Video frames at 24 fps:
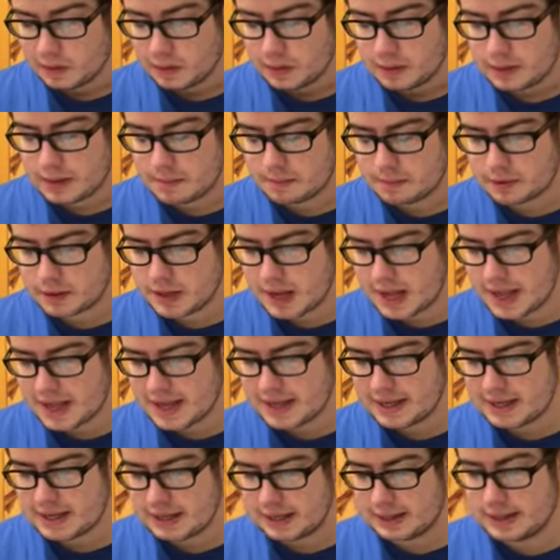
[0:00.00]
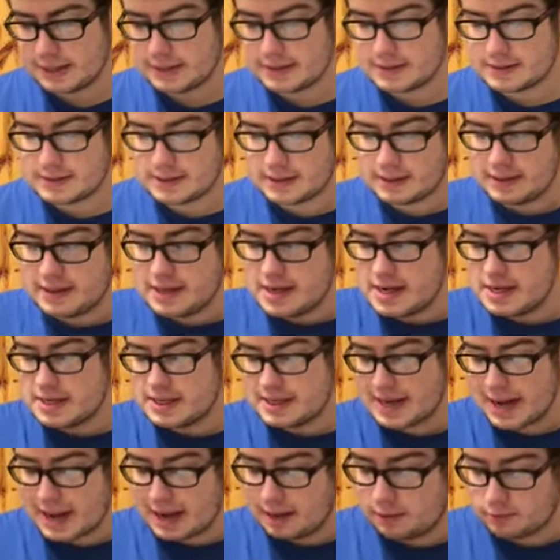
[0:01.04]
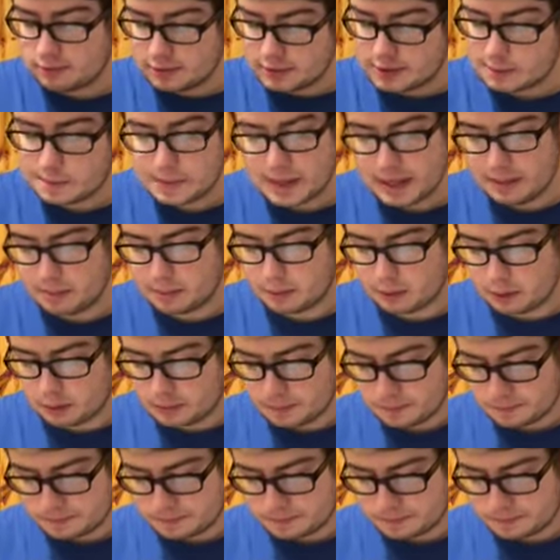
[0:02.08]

Number nine is the townspeople.